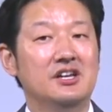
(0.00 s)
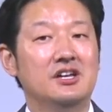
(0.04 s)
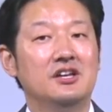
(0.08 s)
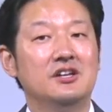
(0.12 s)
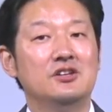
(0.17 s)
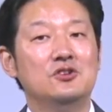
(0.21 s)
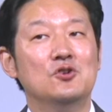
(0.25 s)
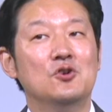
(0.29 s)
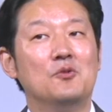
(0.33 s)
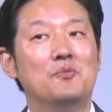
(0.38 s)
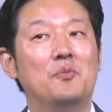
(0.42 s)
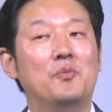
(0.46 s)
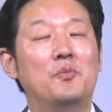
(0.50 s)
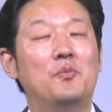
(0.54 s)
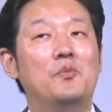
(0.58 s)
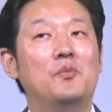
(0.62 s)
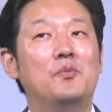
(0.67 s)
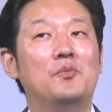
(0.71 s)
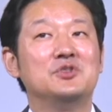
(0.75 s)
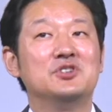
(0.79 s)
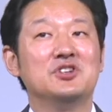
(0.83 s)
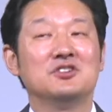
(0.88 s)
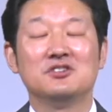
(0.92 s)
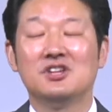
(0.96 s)
you're
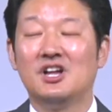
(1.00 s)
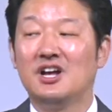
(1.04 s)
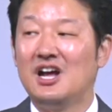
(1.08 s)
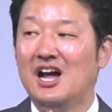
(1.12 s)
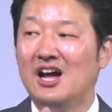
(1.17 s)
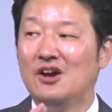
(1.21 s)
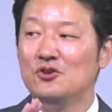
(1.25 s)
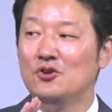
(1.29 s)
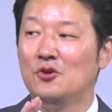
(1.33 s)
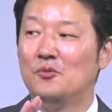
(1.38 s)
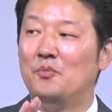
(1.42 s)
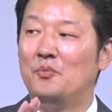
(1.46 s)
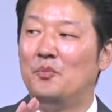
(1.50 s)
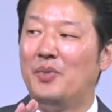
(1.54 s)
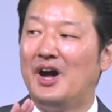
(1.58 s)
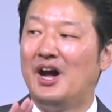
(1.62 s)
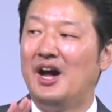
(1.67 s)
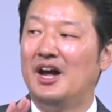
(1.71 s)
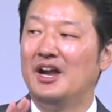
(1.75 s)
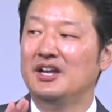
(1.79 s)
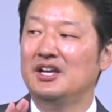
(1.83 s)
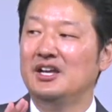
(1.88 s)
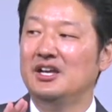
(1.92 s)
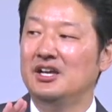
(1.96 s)
just like how your
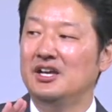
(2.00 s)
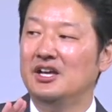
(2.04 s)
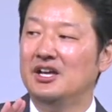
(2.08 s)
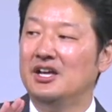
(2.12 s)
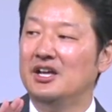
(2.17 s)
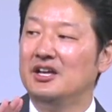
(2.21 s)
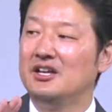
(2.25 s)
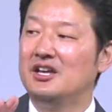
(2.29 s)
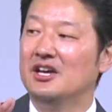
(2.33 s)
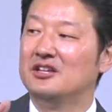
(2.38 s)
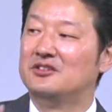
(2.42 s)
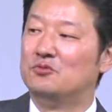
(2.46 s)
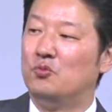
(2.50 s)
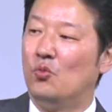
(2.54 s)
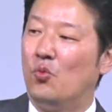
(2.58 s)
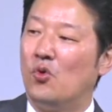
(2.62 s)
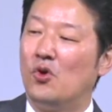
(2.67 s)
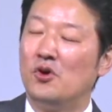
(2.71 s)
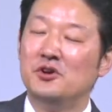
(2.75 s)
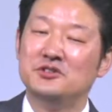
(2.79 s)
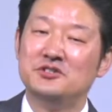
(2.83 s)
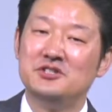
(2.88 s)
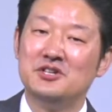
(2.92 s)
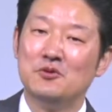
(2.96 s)
body gets
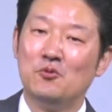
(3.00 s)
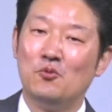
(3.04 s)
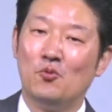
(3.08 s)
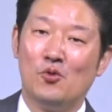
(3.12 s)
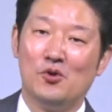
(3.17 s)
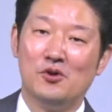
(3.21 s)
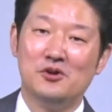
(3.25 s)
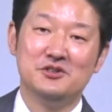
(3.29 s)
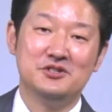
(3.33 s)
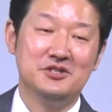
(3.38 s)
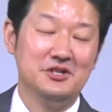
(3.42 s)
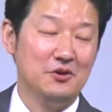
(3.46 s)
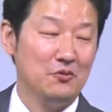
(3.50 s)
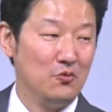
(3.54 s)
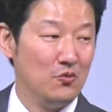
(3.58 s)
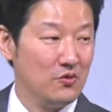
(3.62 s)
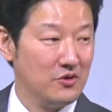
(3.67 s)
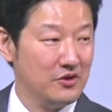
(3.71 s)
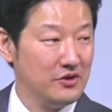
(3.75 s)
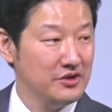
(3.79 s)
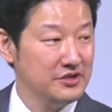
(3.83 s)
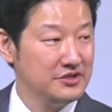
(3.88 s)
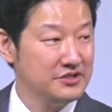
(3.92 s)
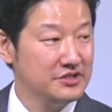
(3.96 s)
worse and worse and
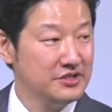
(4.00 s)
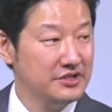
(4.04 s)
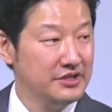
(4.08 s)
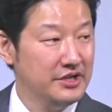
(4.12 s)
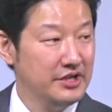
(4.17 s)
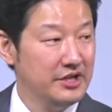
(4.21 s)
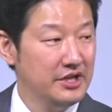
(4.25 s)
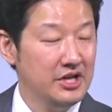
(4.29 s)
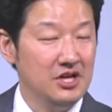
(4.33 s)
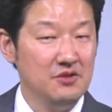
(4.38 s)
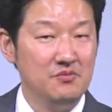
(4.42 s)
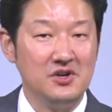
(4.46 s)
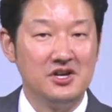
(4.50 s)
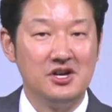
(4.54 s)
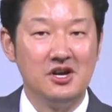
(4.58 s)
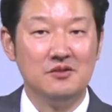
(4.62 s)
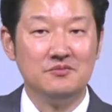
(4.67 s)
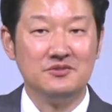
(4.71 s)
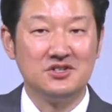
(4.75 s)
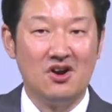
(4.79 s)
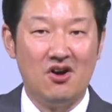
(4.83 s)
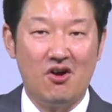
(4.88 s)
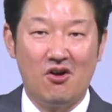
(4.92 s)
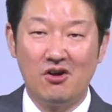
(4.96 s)
worse. It becomes
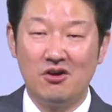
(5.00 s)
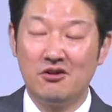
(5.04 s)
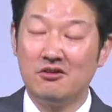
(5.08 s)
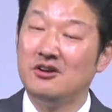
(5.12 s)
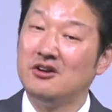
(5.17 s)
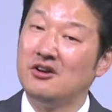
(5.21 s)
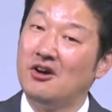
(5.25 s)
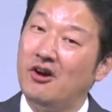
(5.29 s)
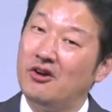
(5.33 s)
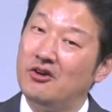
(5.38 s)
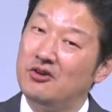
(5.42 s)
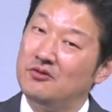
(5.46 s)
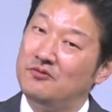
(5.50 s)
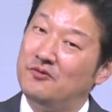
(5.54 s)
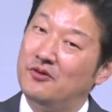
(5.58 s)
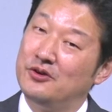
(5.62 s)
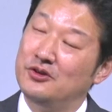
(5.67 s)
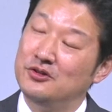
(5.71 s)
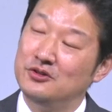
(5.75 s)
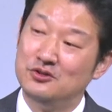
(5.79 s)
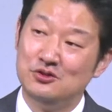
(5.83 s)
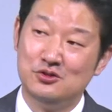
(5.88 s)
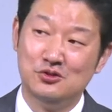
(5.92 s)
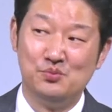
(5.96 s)
harder and harder for
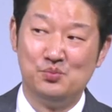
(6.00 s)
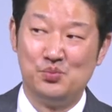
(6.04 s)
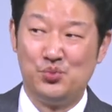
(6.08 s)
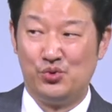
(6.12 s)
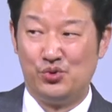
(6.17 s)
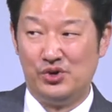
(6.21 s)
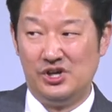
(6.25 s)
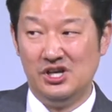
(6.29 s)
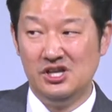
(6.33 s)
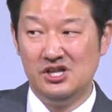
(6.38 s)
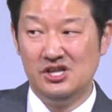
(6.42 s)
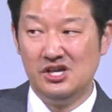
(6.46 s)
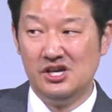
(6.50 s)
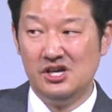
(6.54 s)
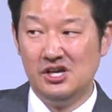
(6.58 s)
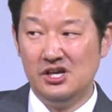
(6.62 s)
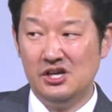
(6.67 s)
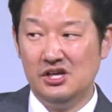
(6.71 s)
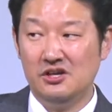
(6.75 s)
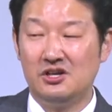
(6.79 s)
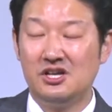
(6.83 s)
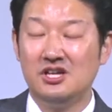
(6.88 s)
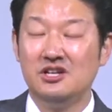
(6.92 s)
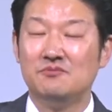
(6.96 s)
you to breathe.
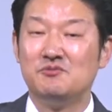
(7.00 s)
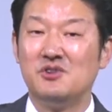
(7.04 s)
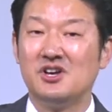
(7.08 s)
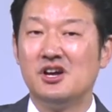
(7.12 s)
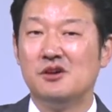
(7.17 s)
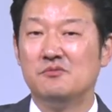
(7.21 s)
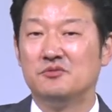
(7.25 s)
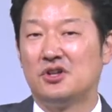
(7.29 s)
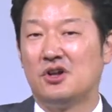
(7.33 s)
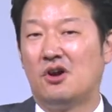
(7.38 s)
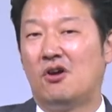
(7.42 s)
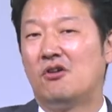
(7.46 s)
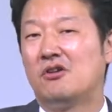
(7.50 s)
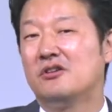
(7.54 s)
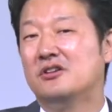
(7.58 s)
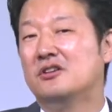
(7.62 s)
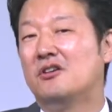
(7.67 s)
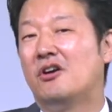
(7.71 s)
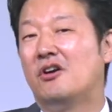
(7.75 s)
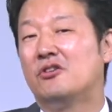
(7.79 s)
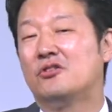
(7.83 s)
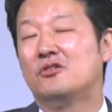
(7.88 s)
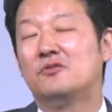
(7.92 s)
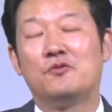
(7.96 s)
It becomes harder and
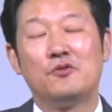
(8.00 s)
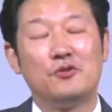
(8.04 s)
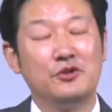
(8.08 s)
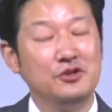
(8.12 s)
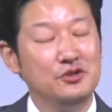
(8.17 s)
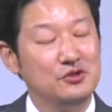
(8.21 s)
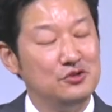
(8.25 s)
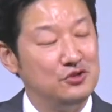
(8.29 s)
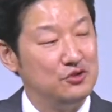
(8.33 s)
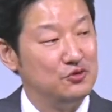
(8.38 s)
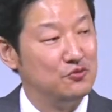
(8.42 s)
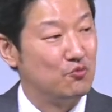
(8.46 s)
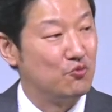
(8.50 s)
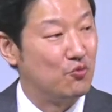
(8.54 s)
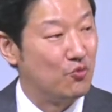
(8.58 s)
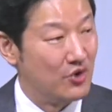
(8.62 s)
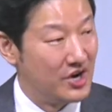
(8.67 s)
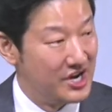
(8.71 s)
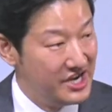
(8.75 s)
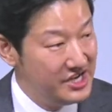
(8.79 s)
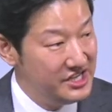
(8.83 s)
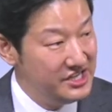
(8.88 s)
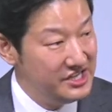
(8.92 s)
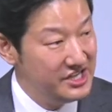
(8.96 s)
harder for you to
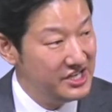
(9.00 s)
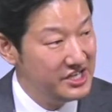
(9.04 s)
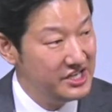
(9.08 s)
run